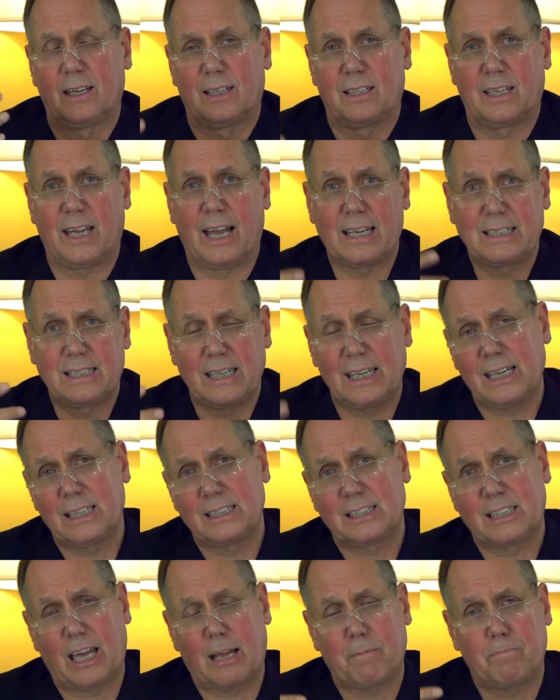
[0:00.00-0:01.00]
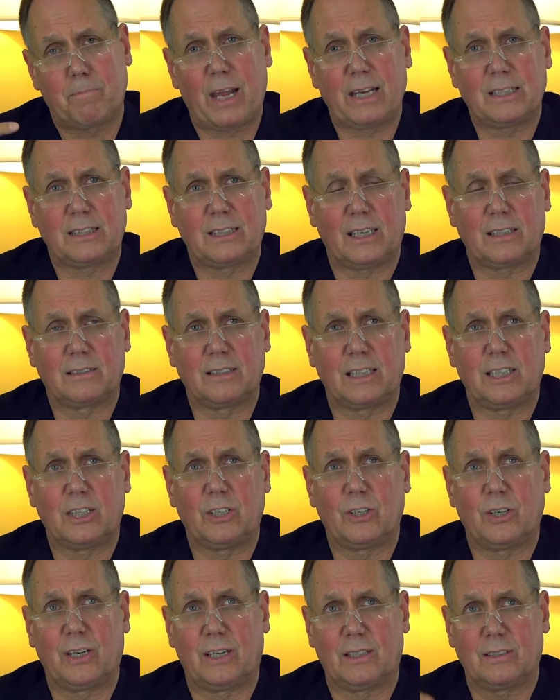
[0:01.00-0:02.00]
the idea is that basically
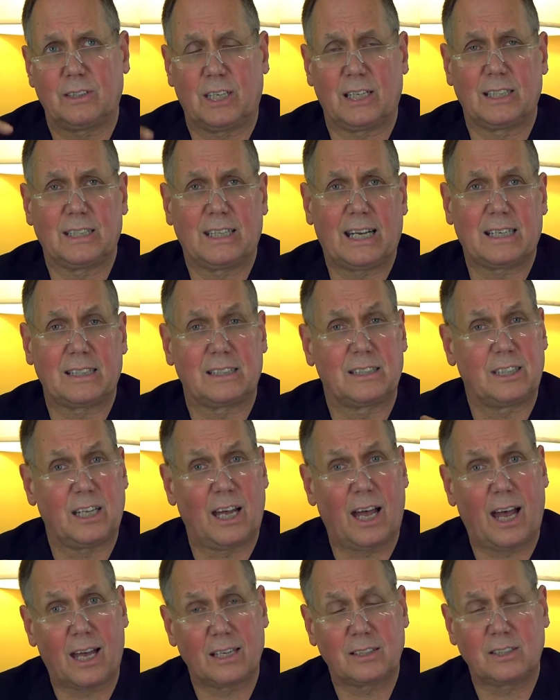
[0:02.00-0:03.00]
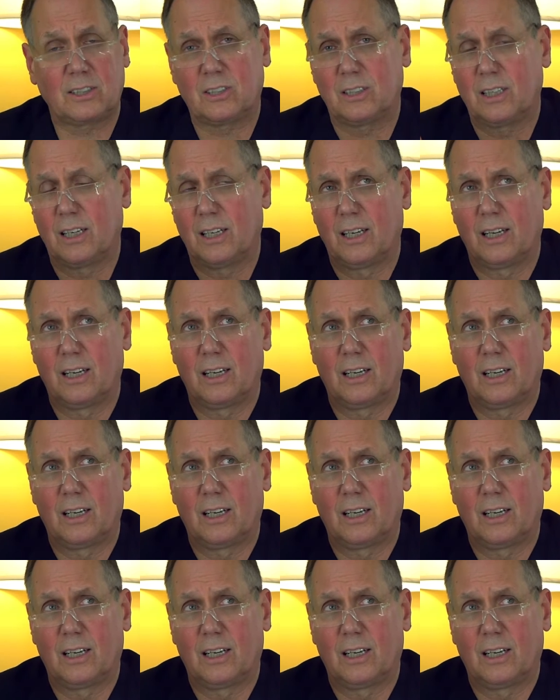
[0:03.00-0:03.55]
you can get in touch